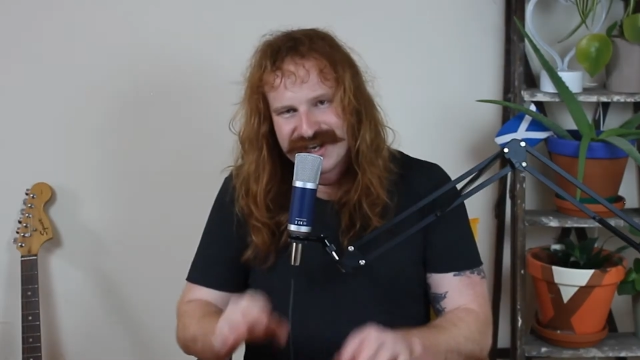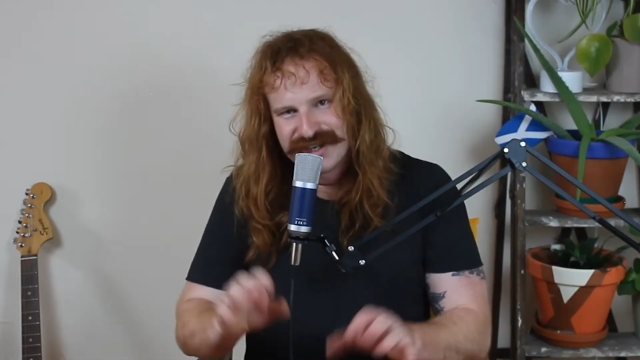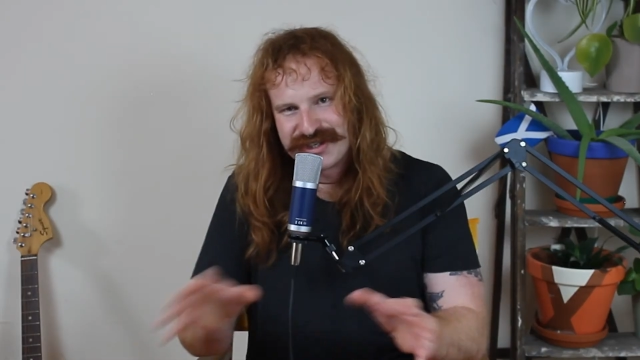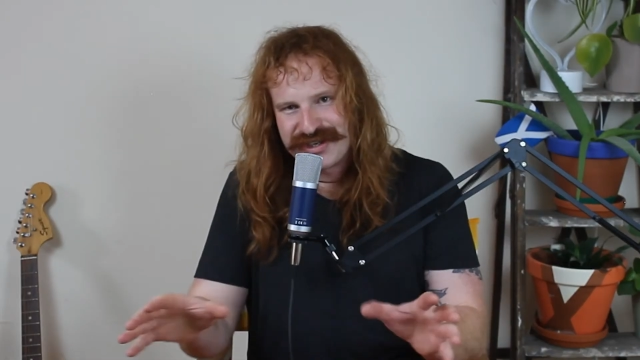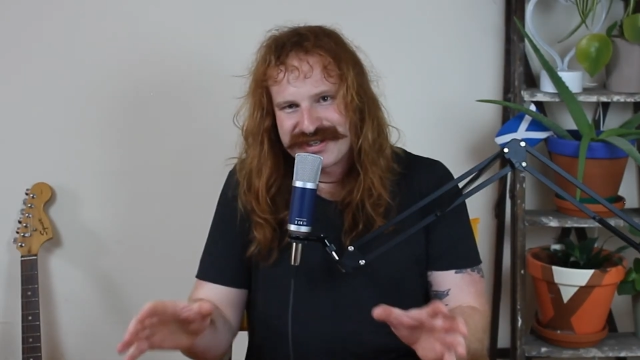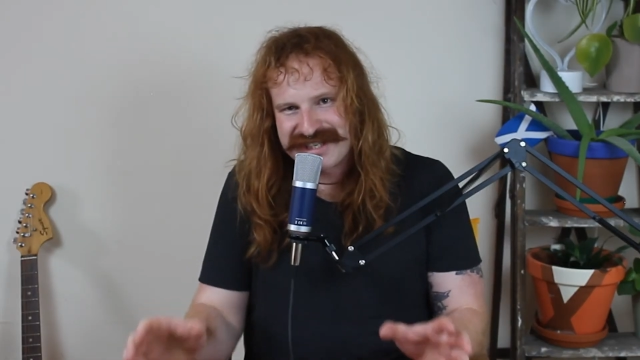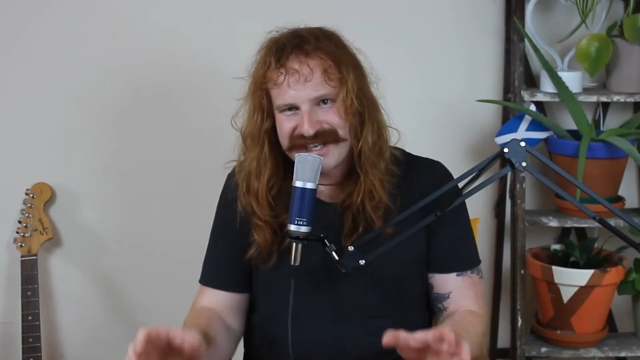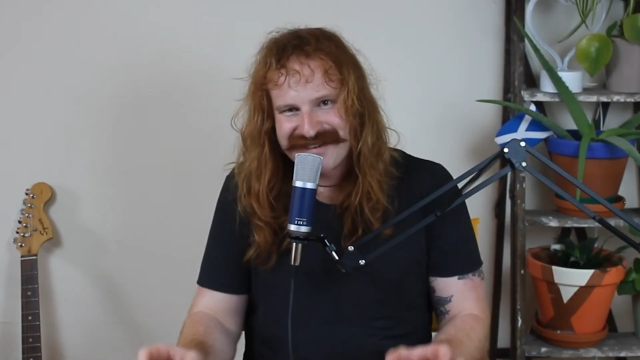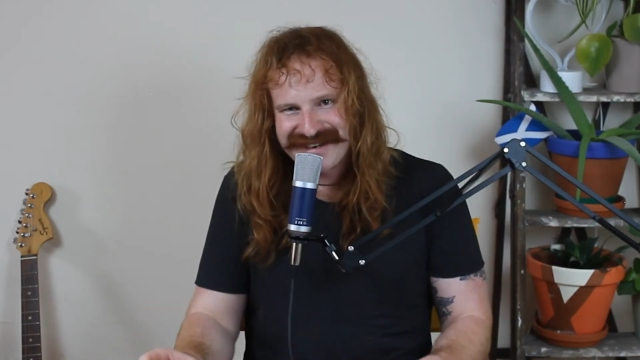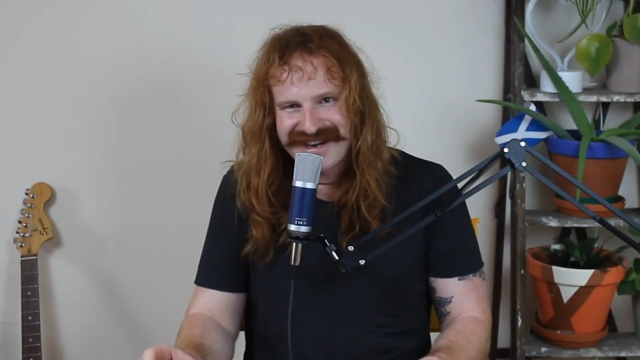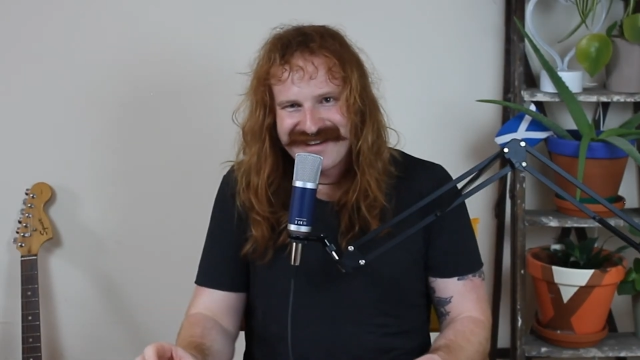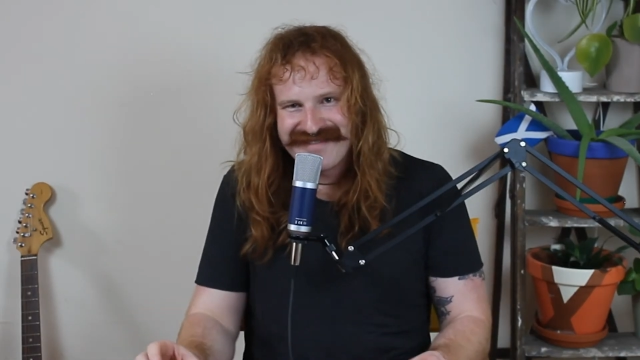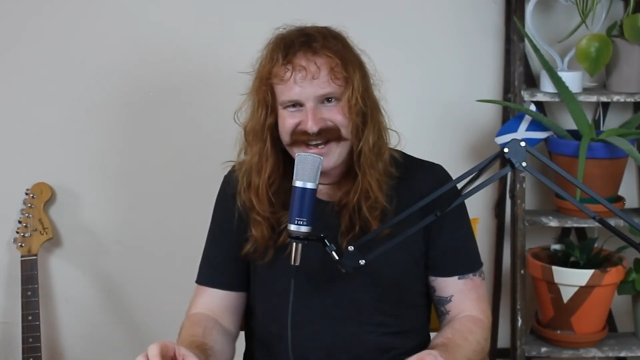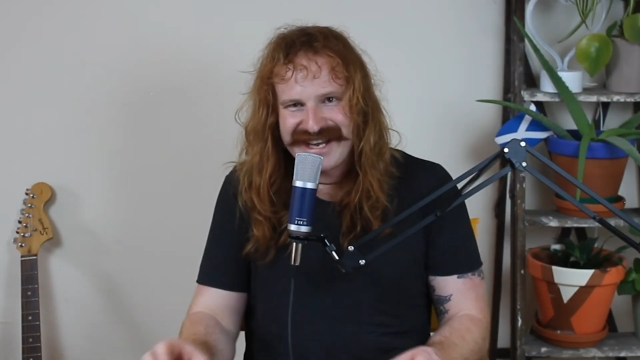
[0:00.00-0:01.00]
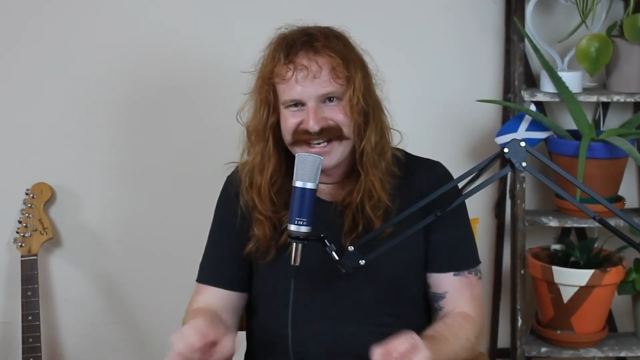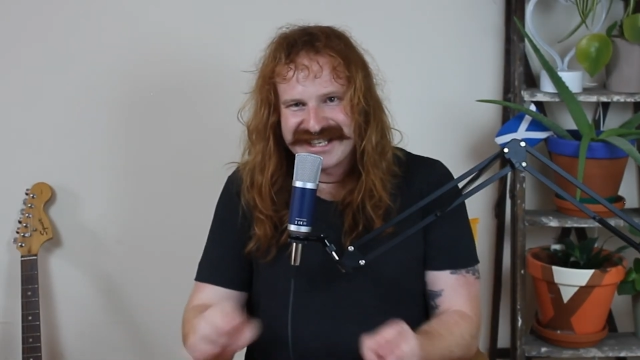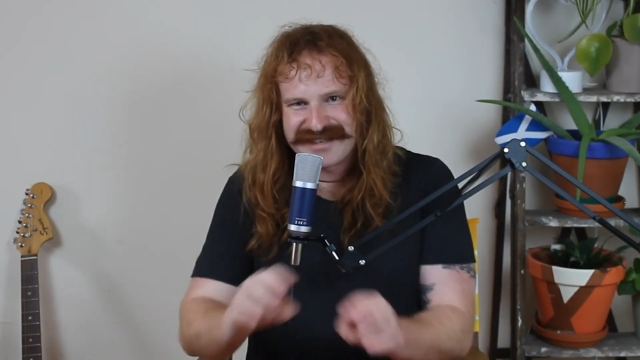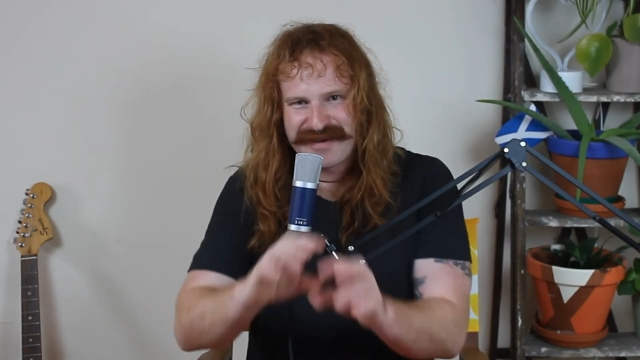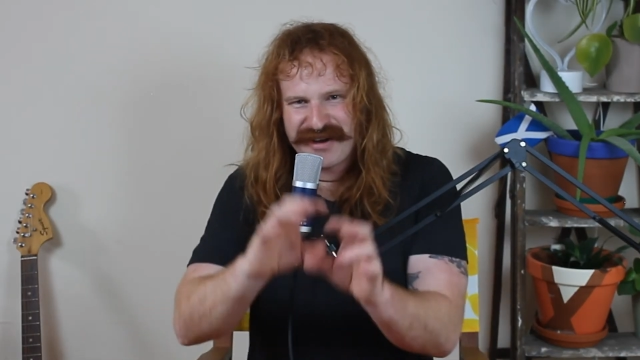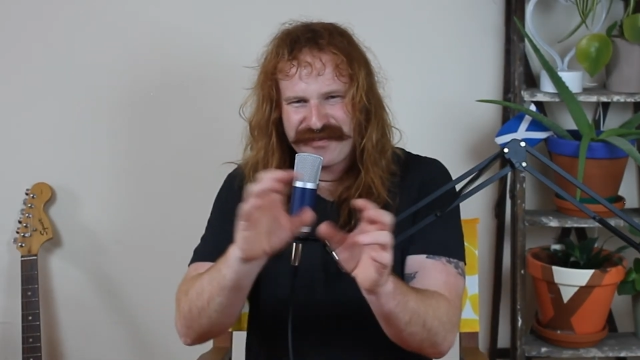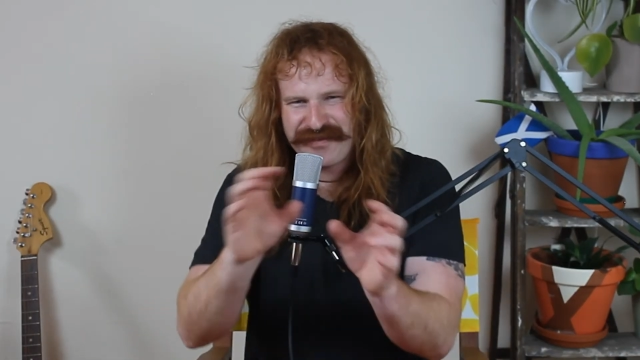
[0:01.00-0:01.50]
So you see what I mean?
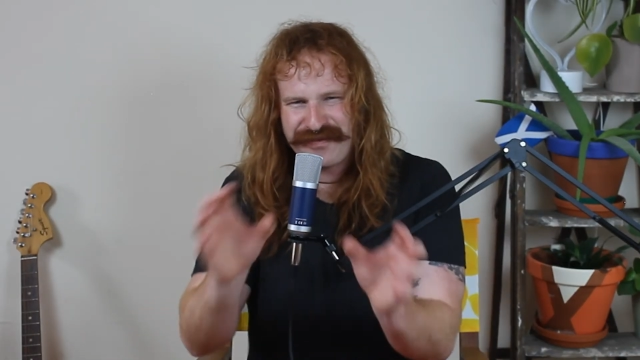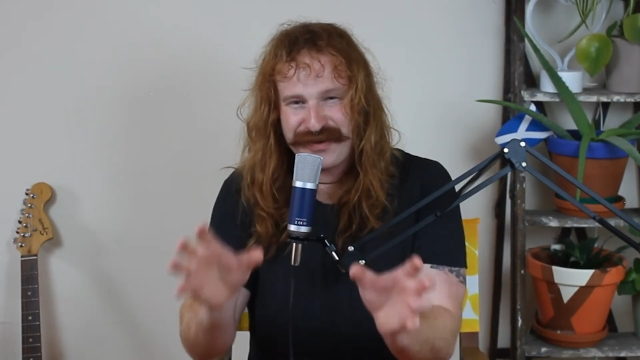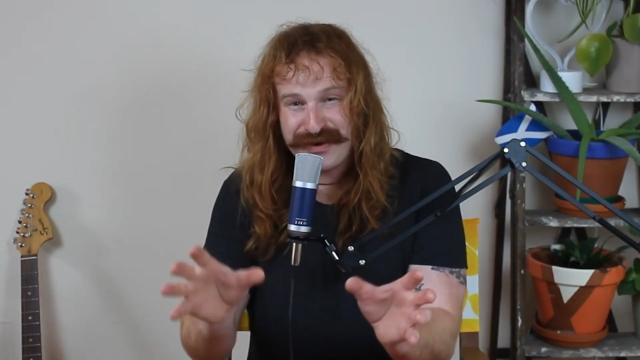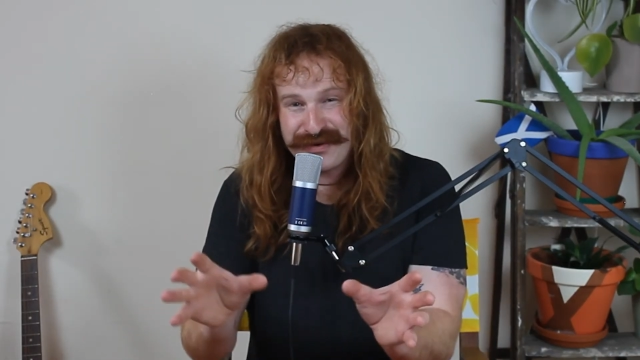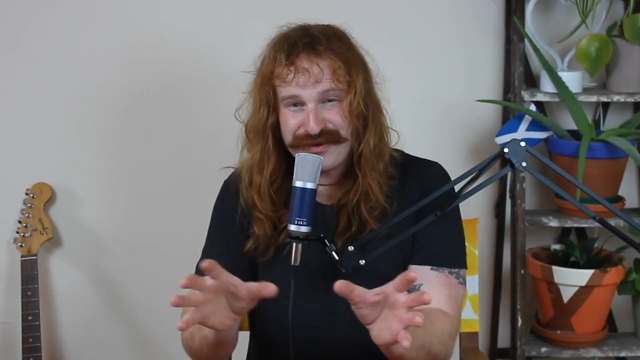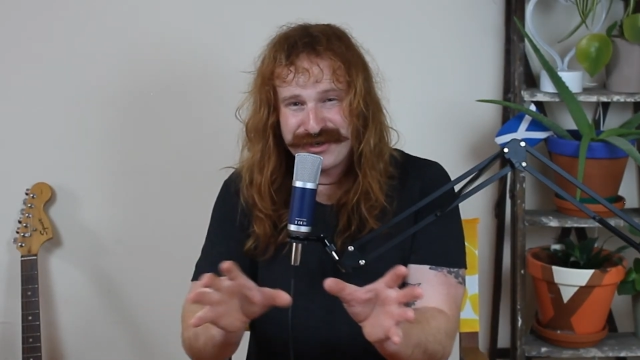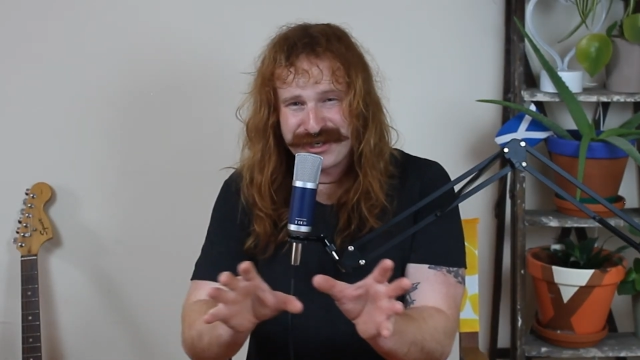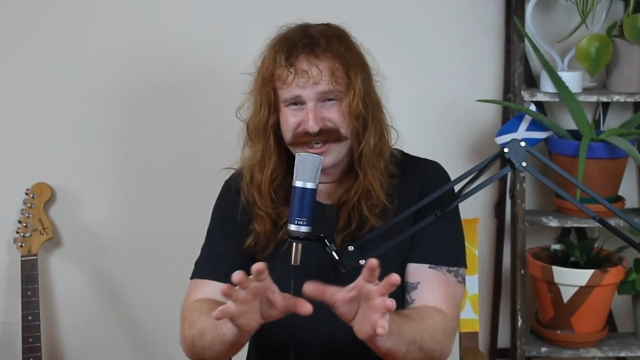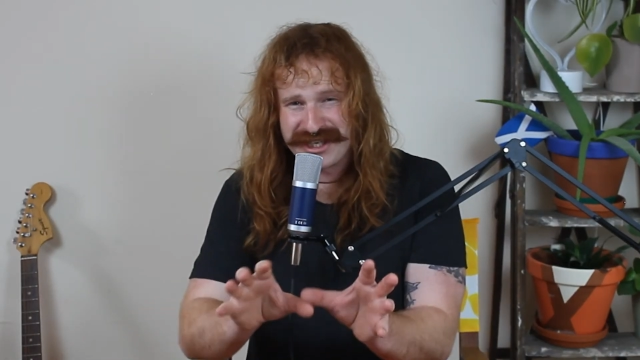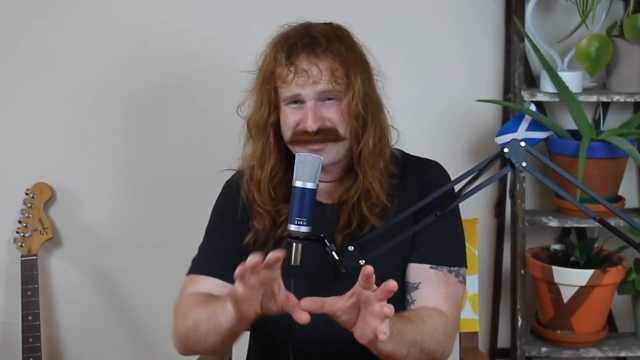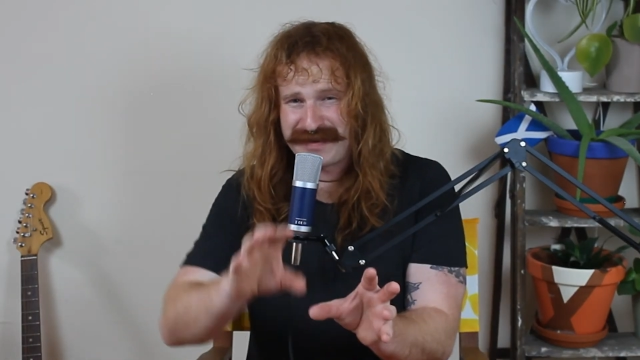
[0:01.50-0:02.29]
It's about fusion.